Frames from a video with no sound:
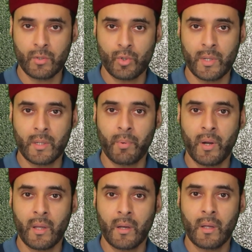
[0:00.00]
join the
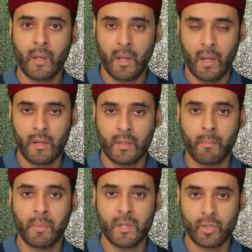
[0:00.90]
prayer and
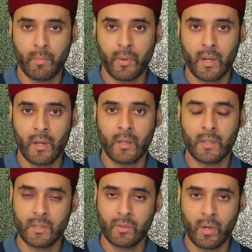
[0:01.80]
complete your prayer.
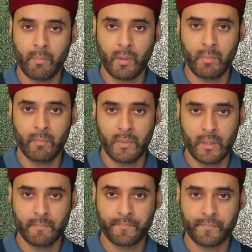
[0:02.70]
That's not a problem
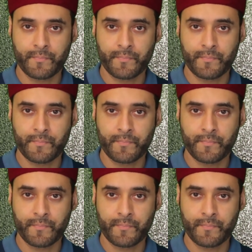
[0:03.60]
there.